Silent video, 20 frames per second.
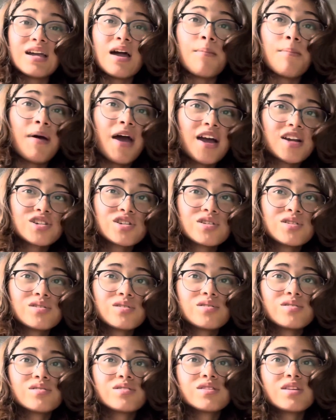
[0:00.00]
a
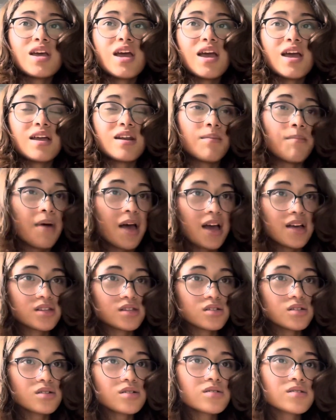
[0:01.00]
bachelor's and a
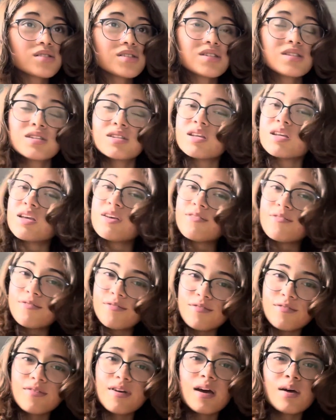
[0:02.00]
master's,
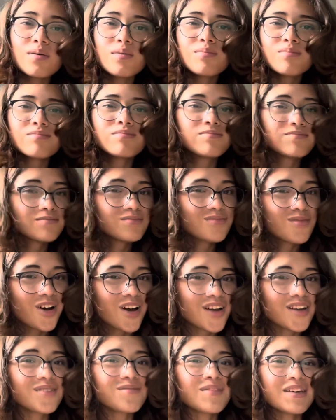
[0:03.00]
if I
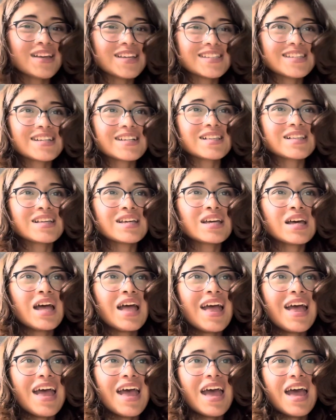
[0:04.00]
want, basically.
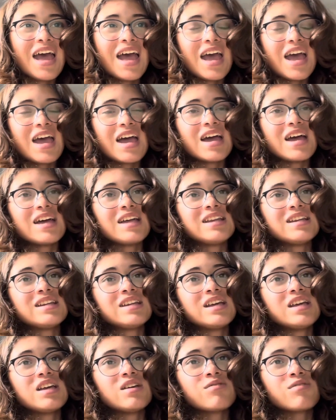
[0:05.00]

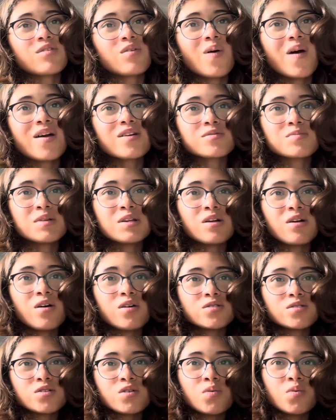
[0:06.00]
And it requires me to
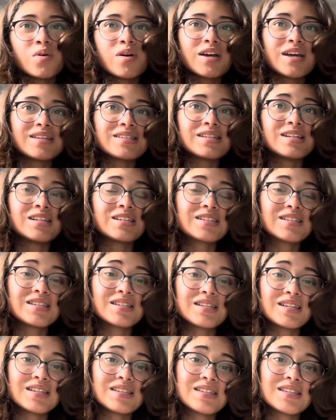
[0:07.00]
also work as an
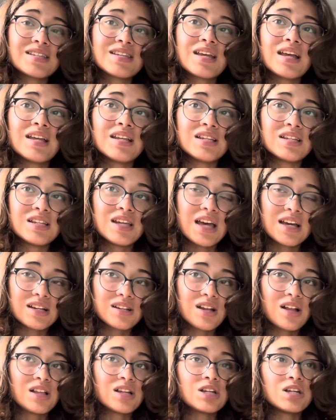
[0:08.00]
assistant in
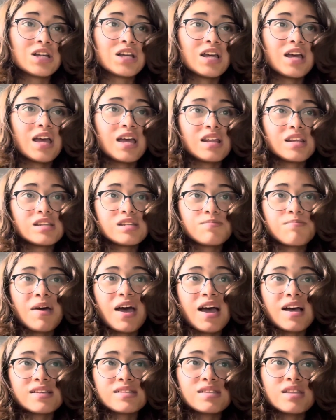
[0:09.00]
technology and to
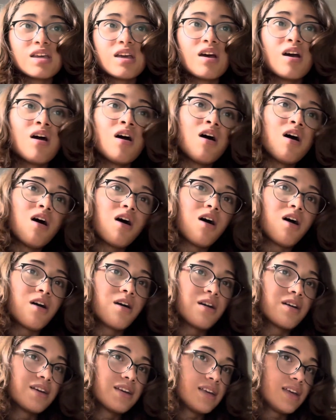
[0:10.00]
pass the
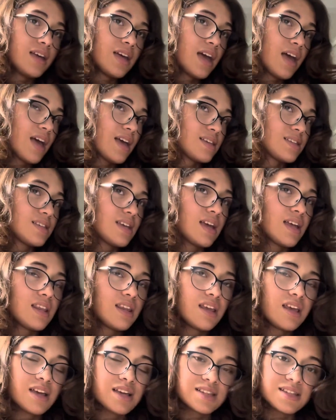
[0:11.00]

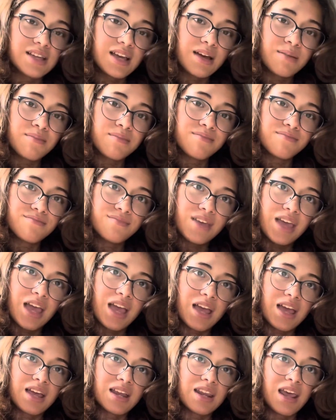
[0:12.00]
RESN exam
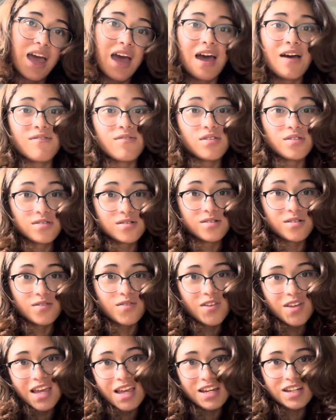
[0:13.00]
and have the
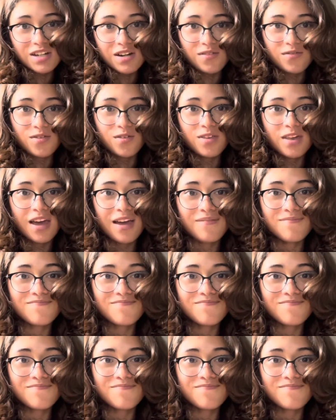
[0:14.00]
certification for that,